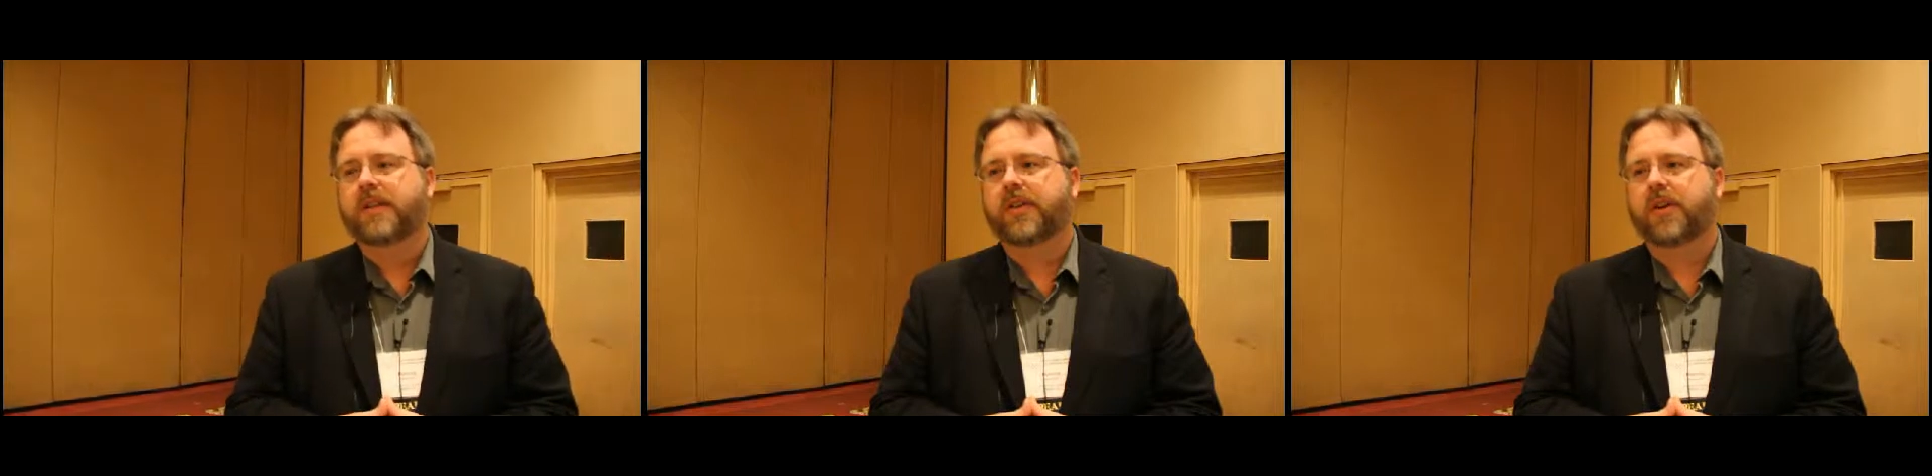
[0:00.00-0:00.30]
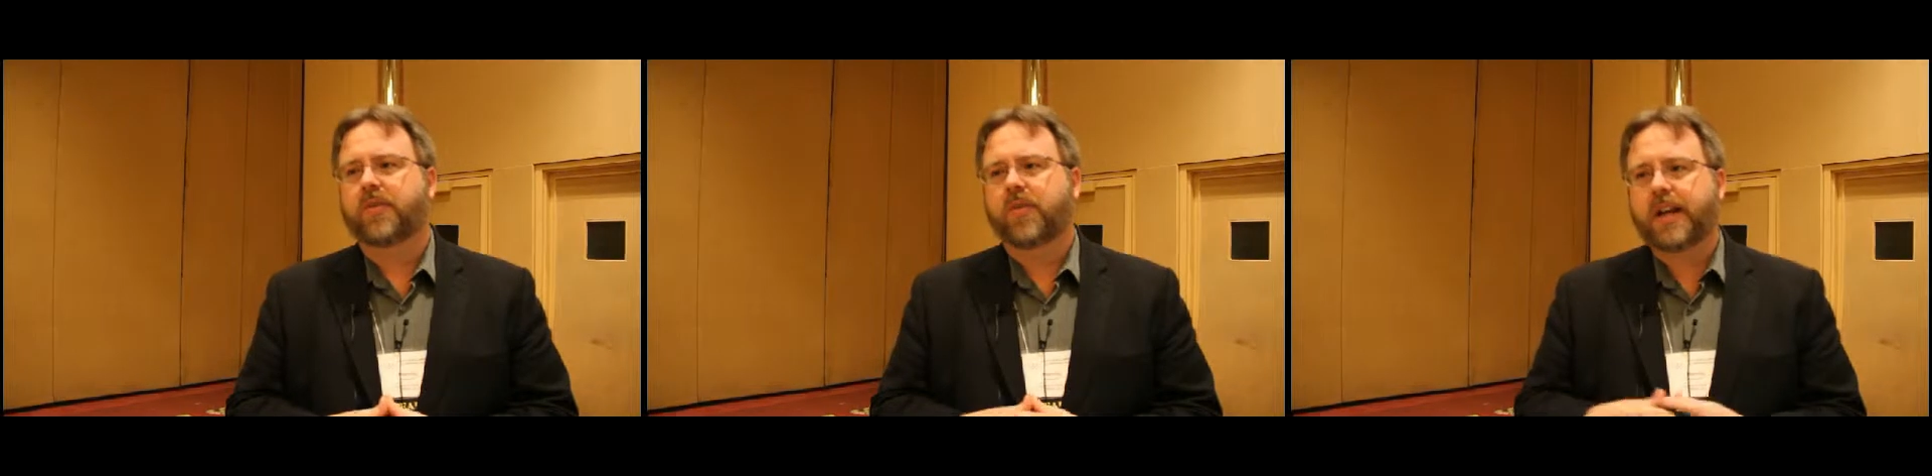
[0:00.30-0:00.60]

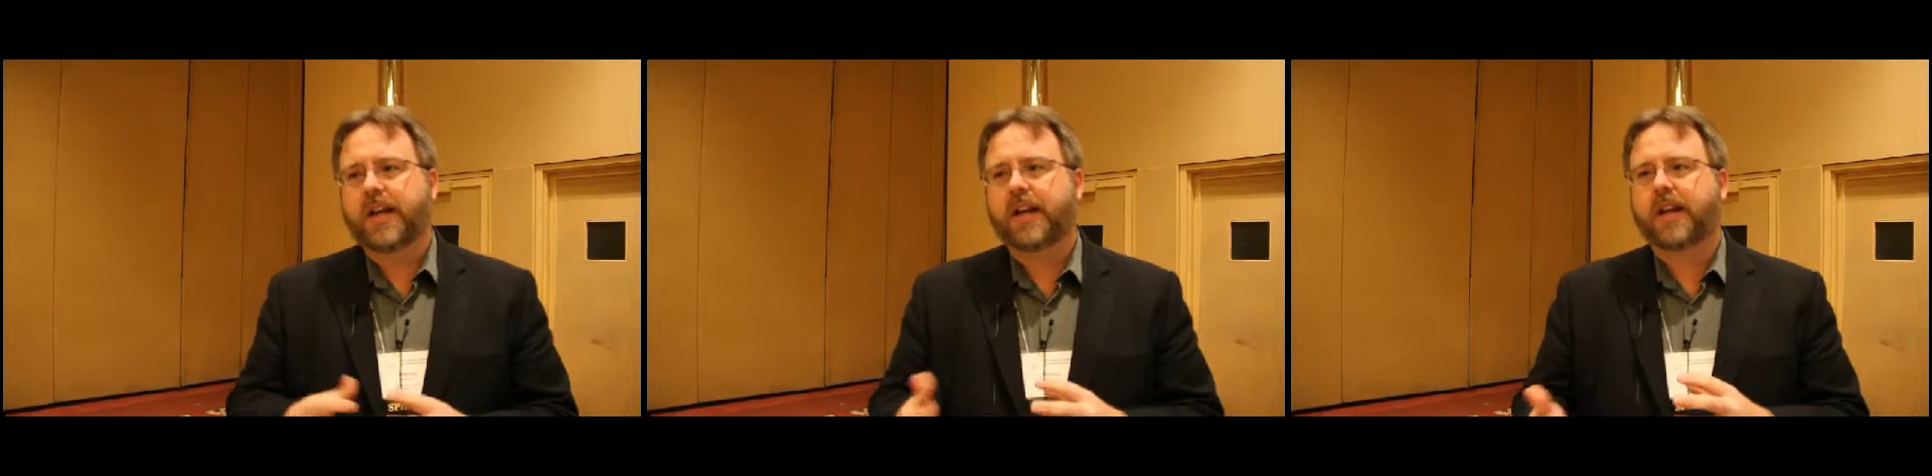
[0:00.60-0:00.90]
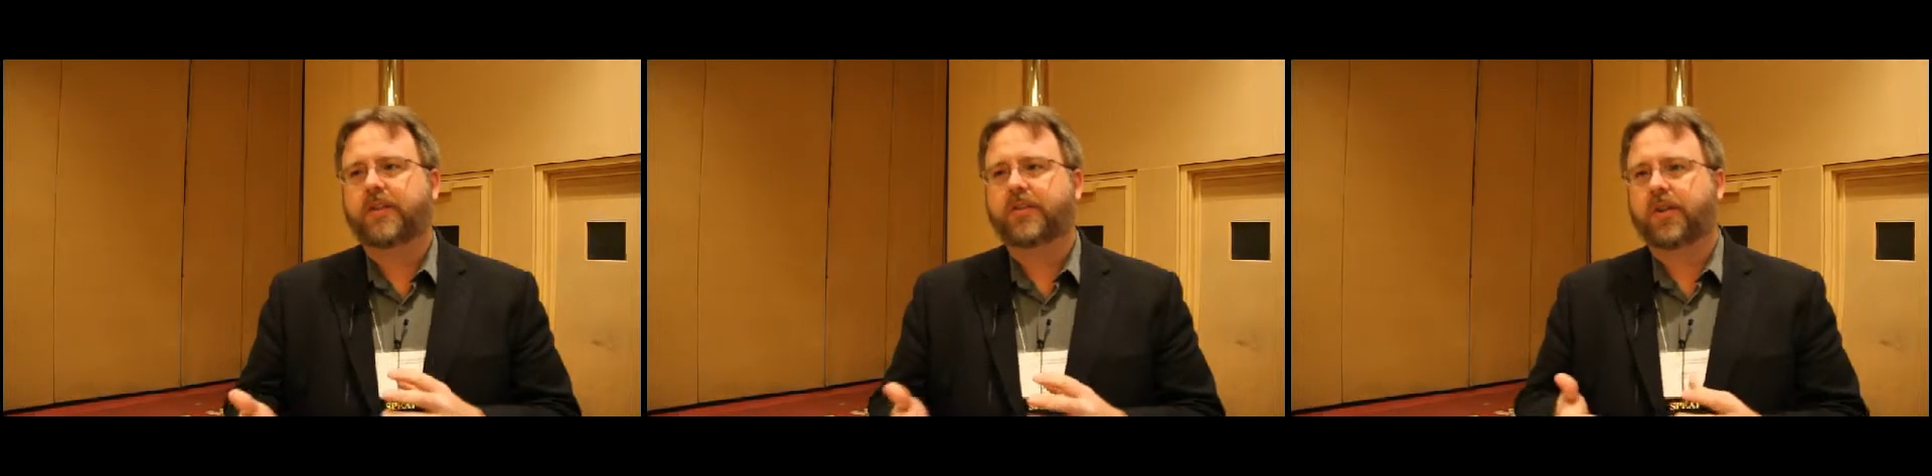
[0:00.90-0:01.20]
So really need
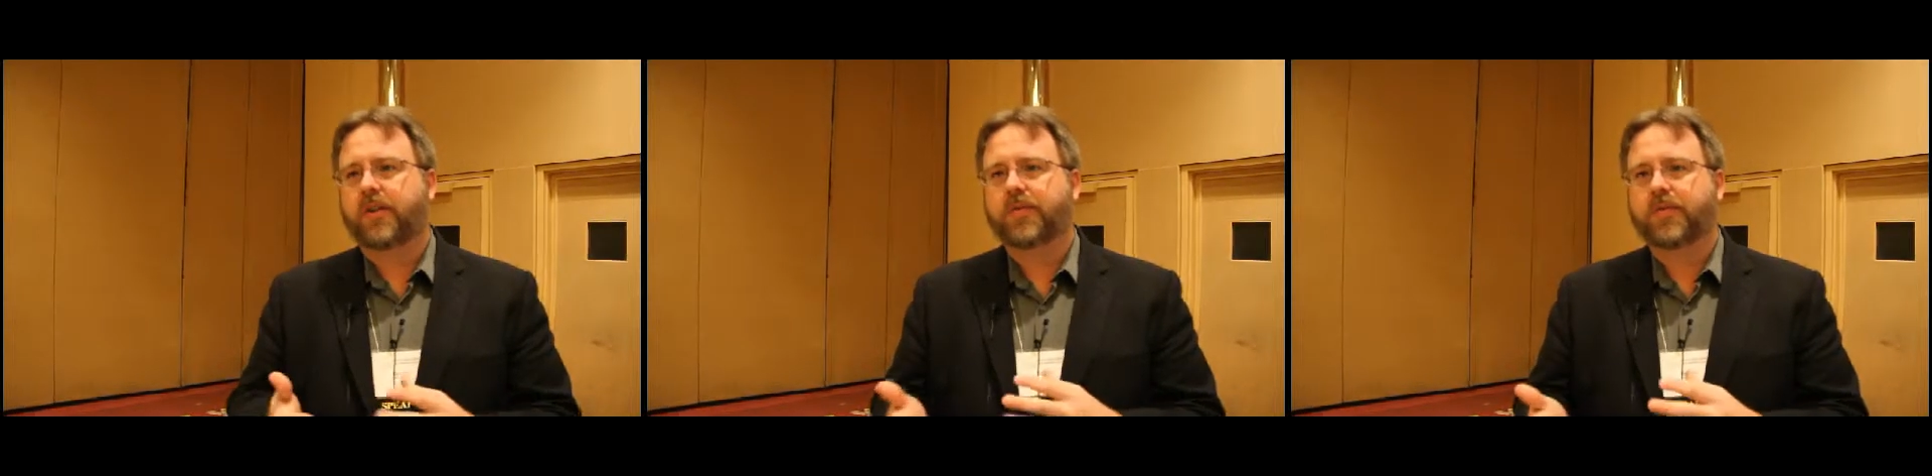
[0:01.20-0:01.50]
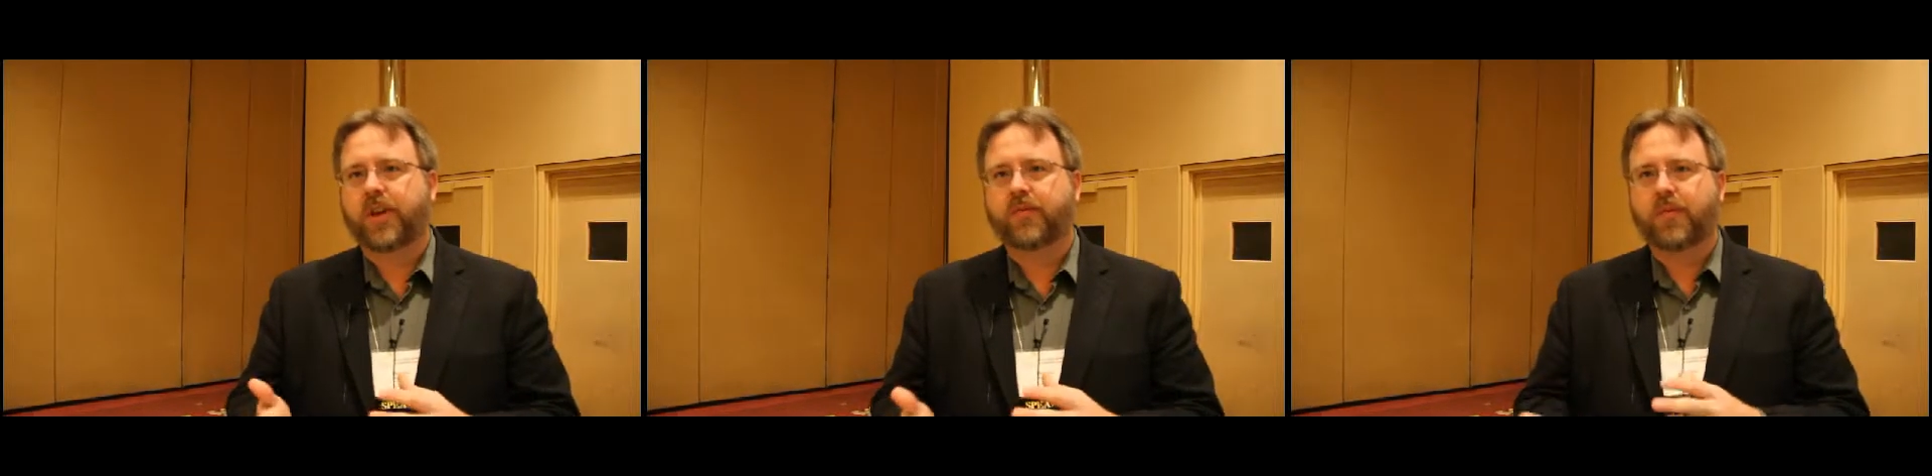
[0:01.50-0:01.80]
to concern
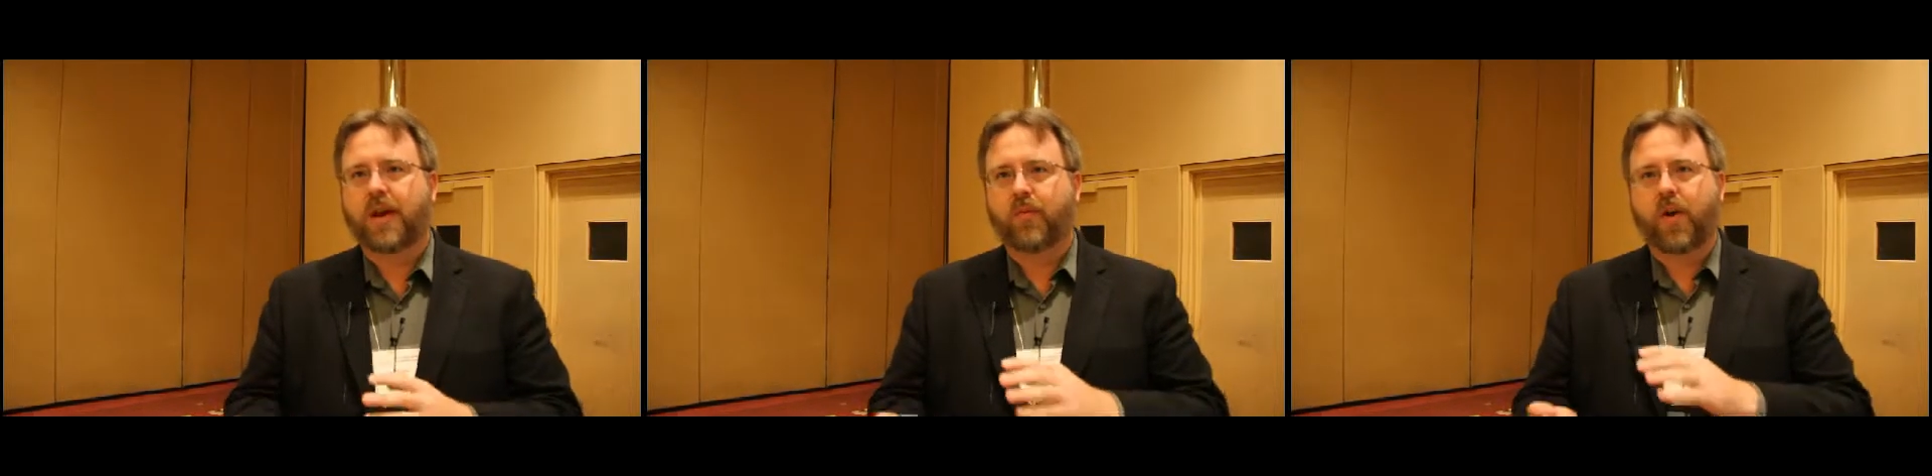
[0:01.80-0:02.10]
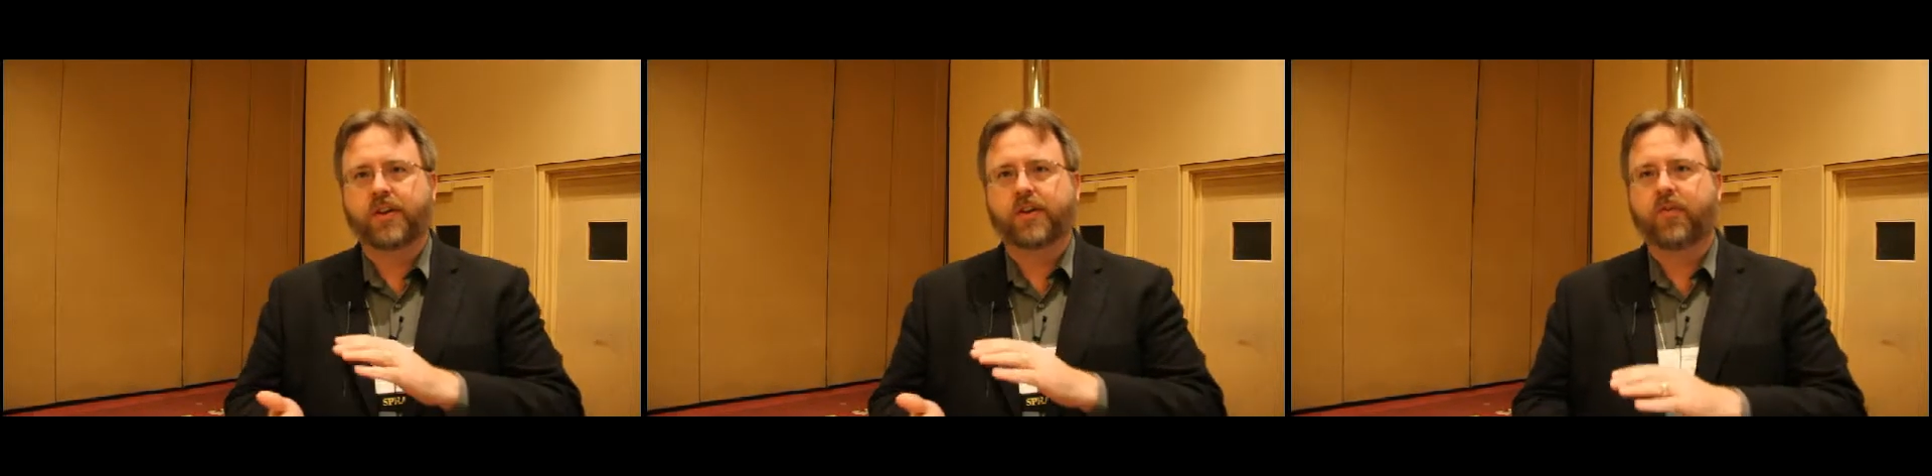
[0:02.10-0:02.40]
themselves about
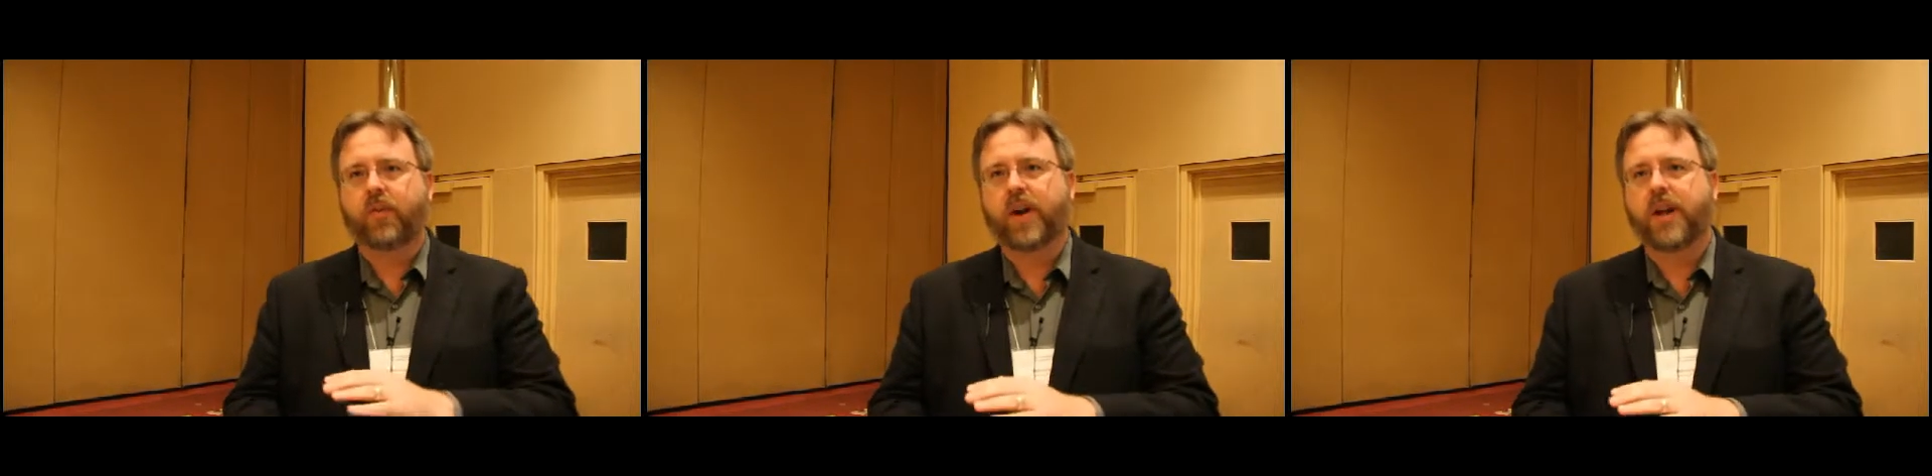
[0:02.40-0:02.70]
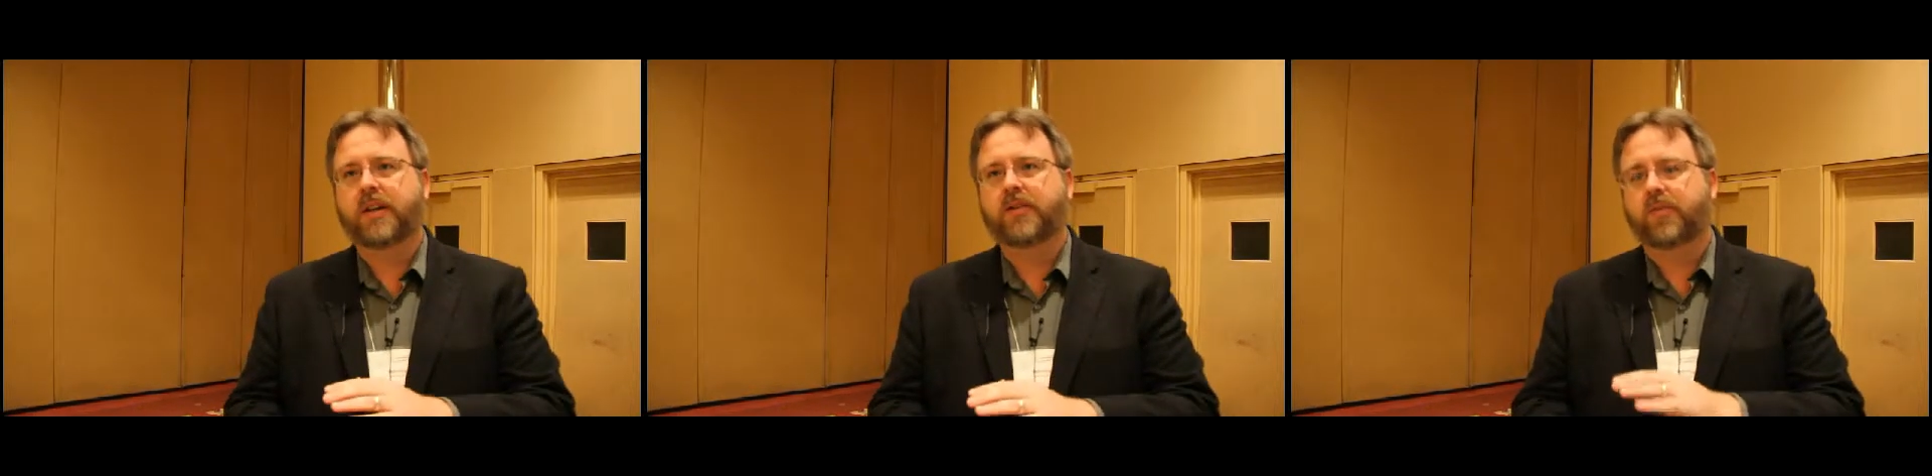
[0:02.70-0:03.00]
watching for
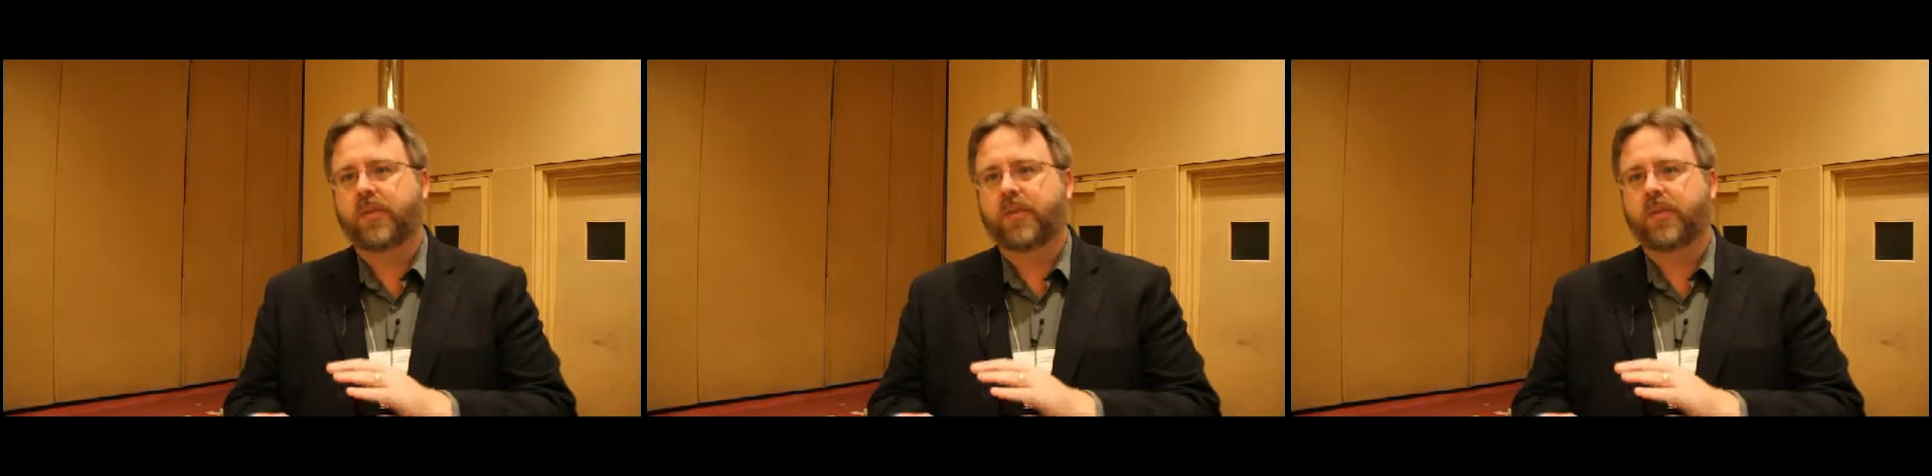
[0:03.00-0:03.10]
weeds,